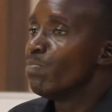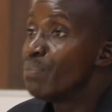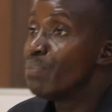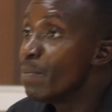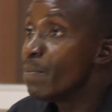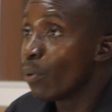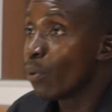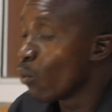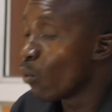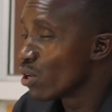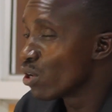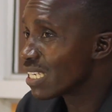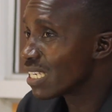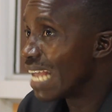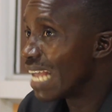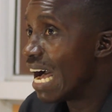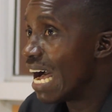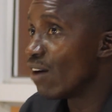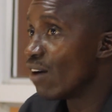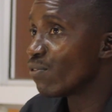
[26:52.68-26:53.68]
People will
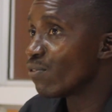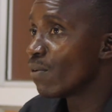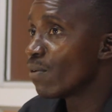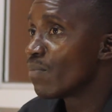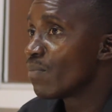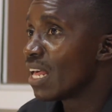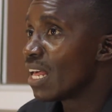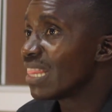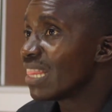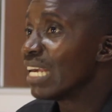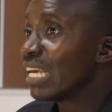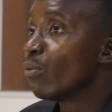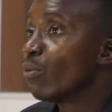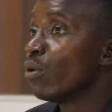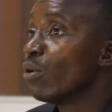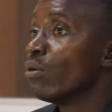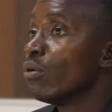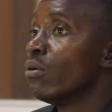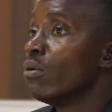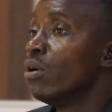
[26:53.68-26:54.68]
serve, they
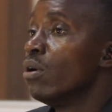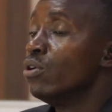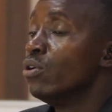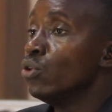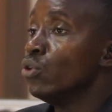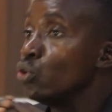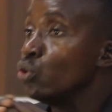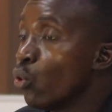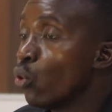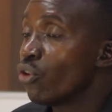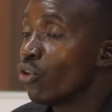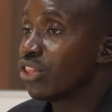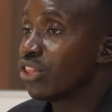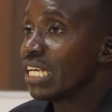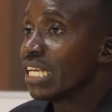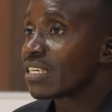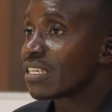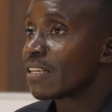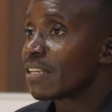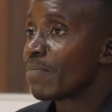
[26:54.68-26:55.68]
will do
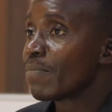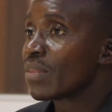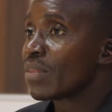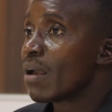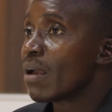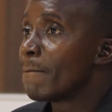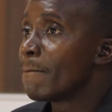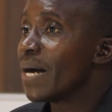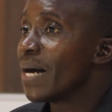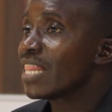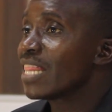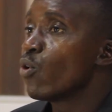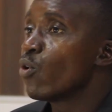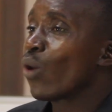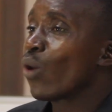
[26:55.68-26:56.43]
things, but